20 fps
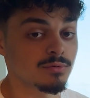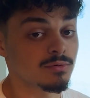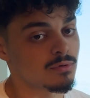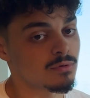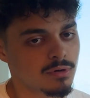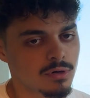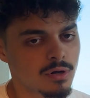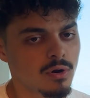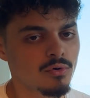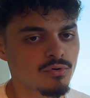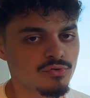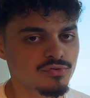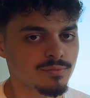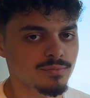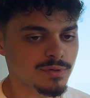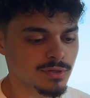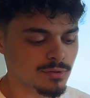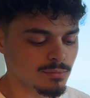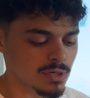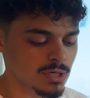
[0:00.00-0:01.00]
Our goal is $1
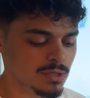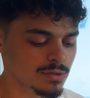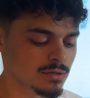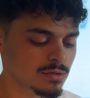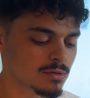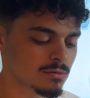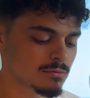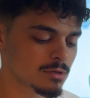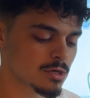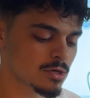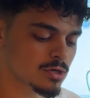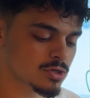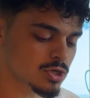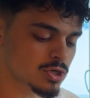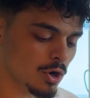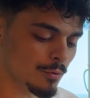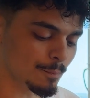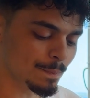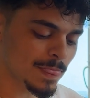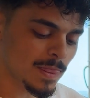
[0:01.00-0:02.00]
mil a month.
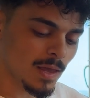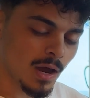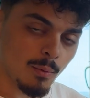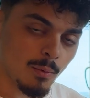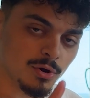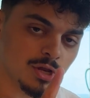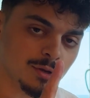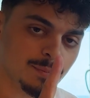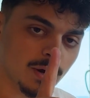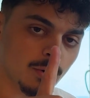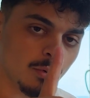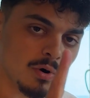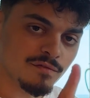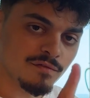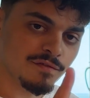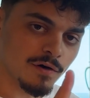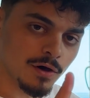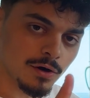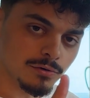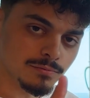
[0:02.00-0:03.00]
So I want you to pick one
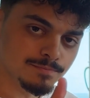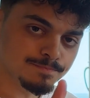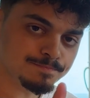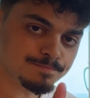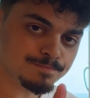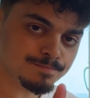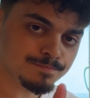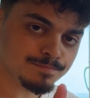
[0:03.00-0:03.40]
funnel,